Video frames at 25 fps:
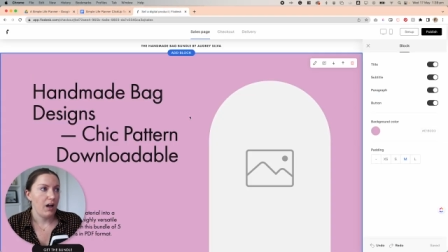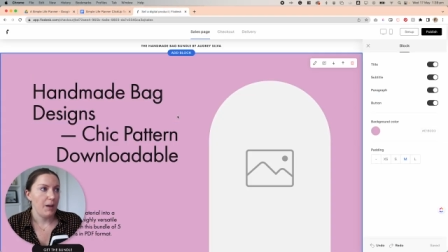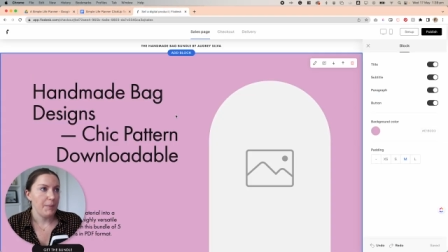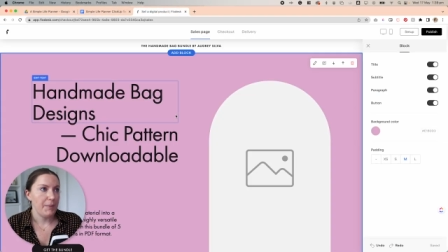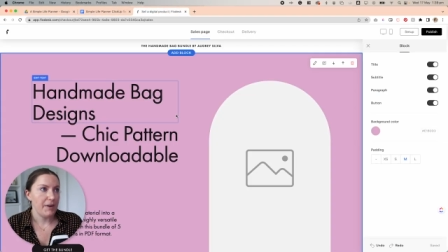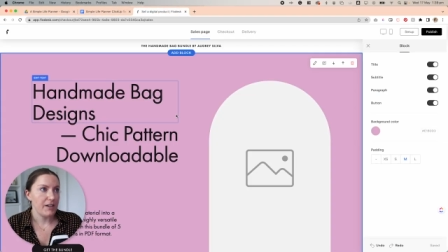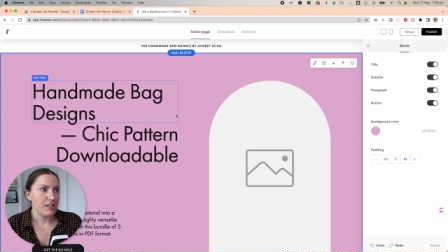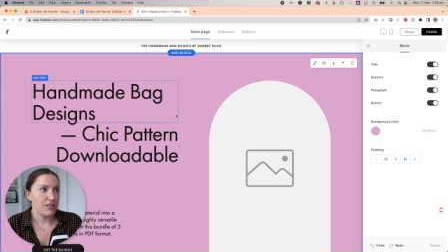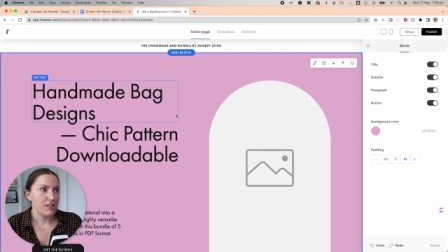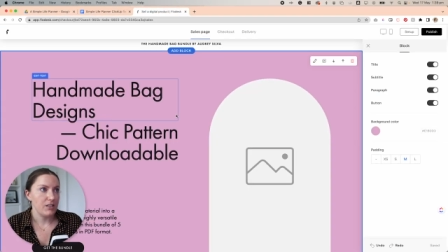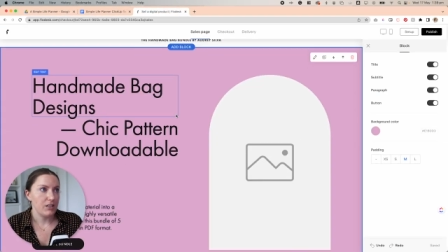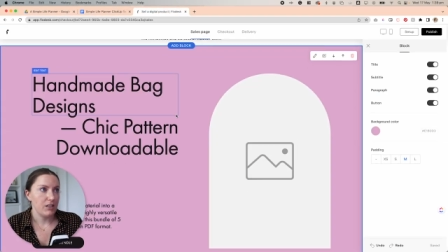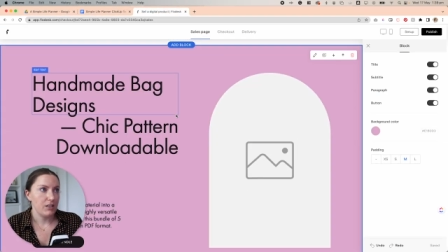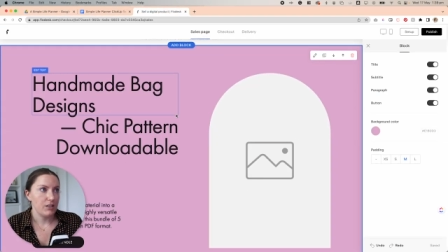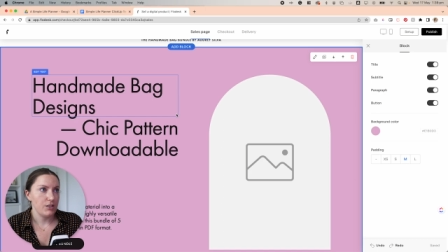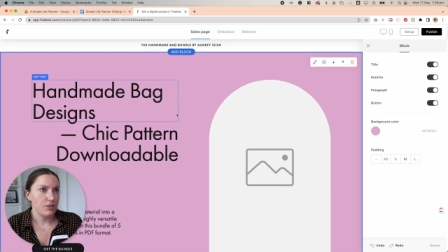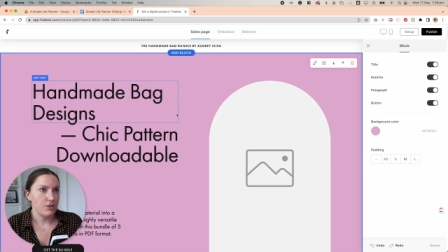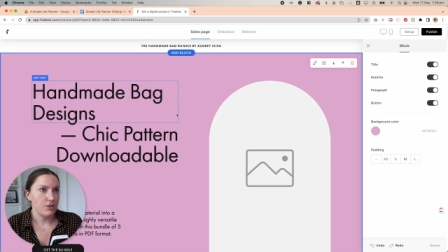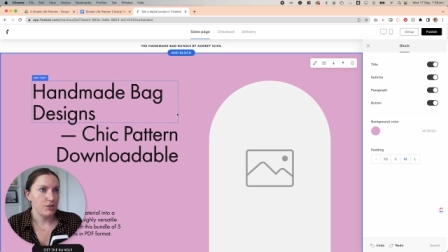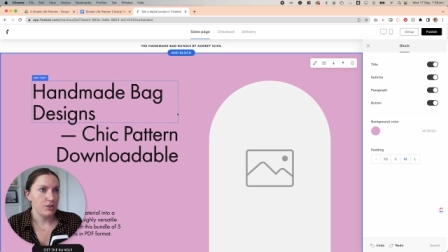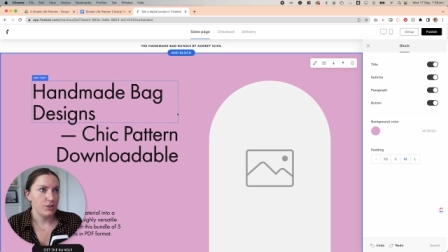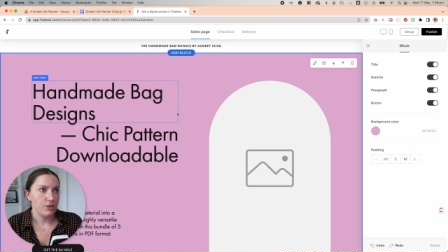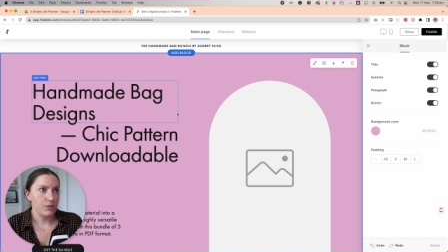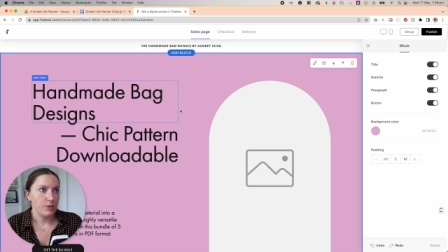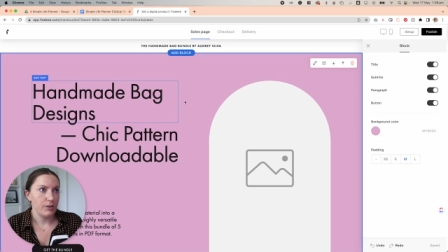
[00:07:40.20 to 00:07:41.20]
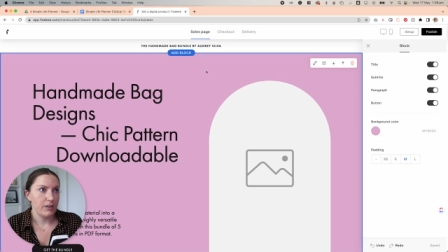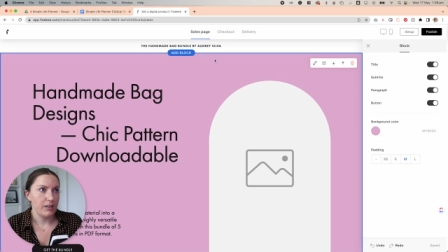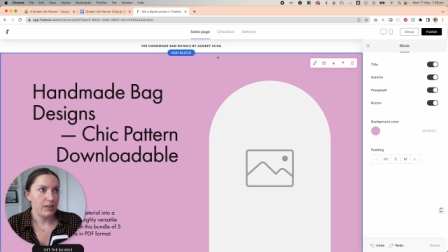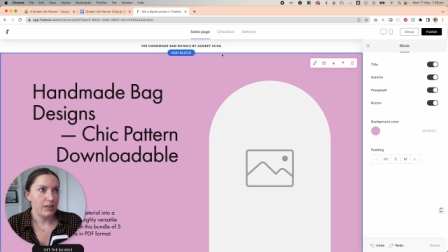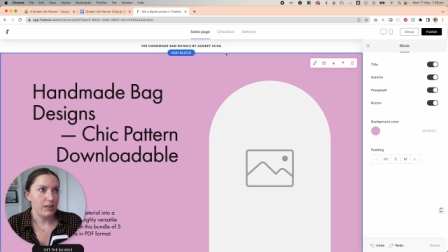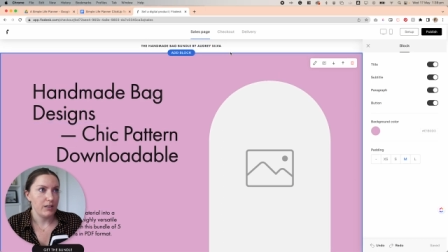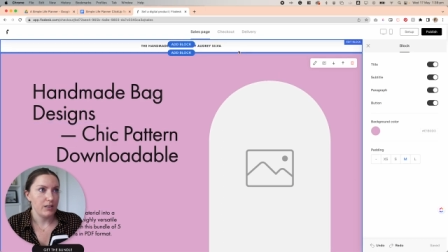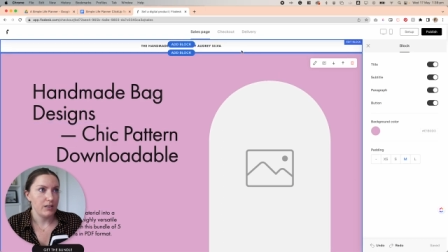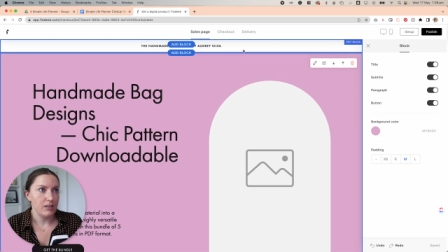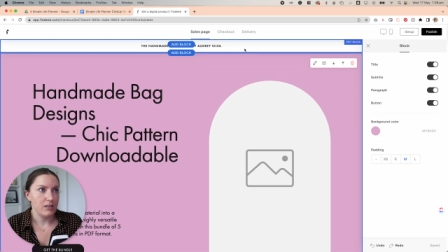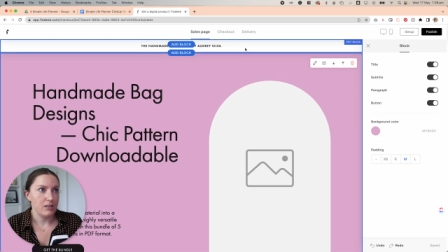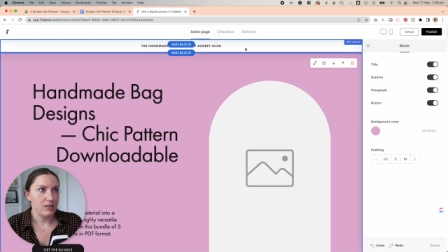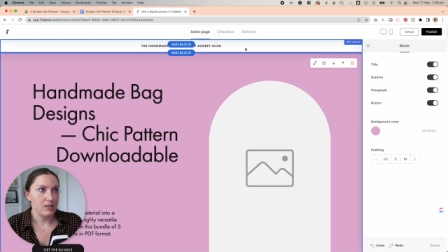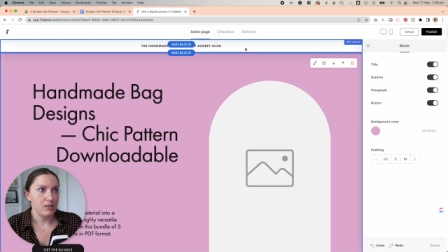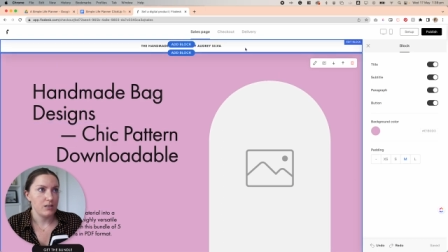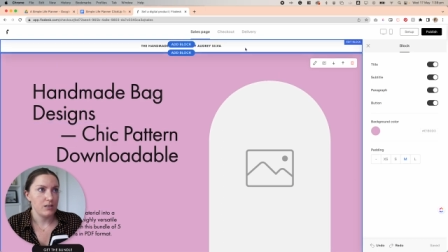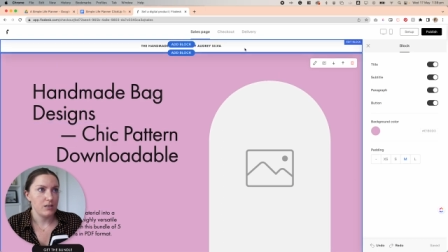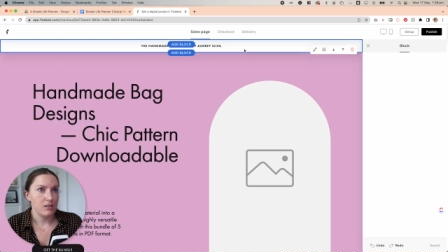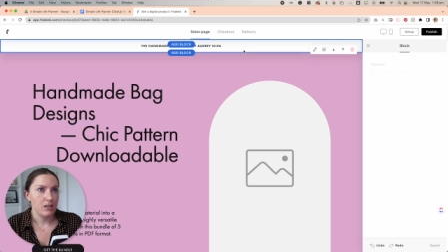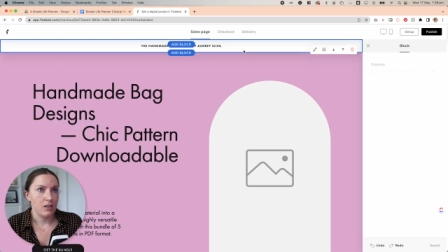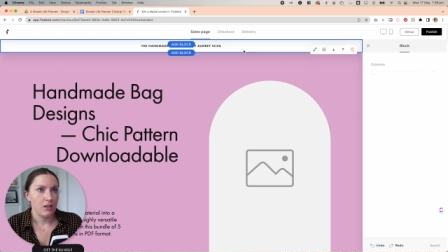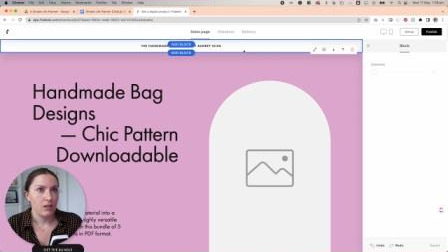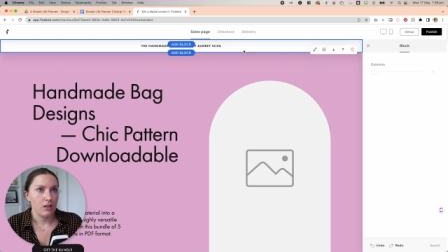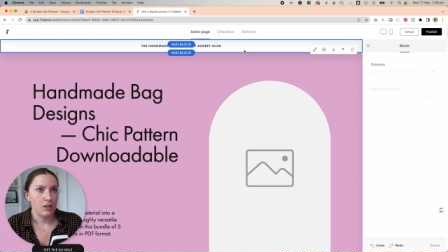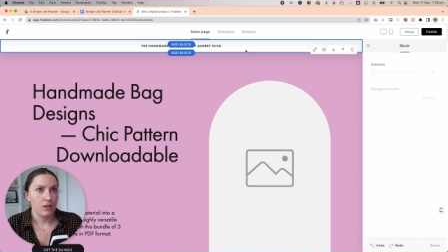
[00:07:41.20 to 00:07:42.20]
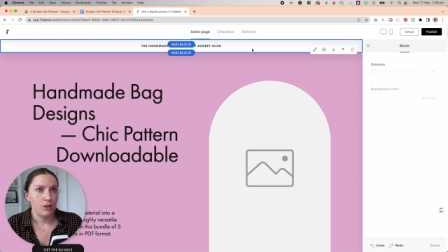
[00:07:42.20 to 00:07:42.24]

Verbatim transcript: I'm actually going to do is